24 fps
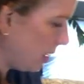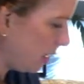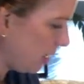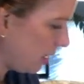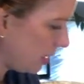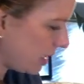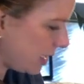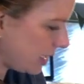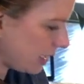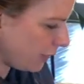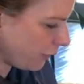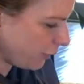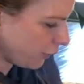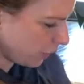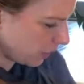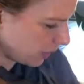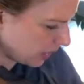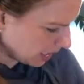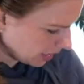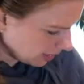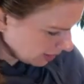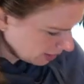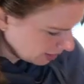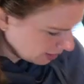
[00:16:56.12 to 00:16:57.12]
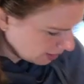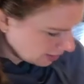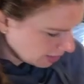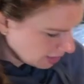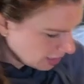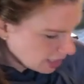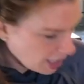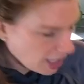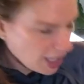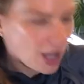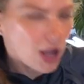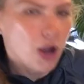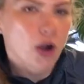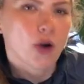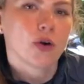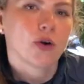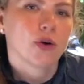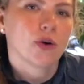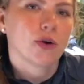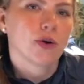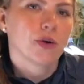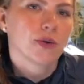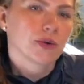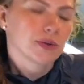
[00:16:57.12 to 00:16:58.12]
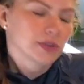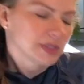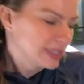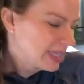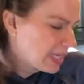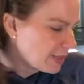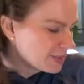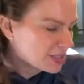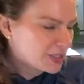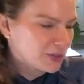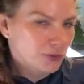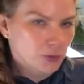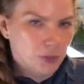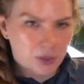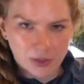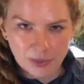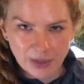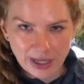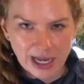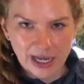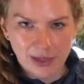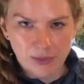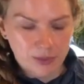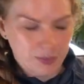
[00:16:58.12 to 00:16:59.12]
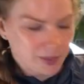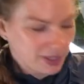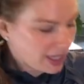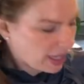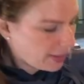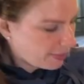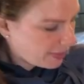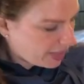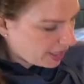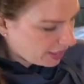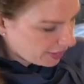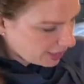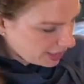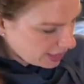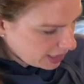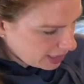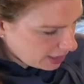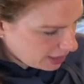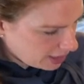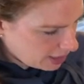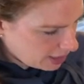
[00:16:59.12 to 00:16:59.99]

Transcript: silverware, same silverware we had when we got married.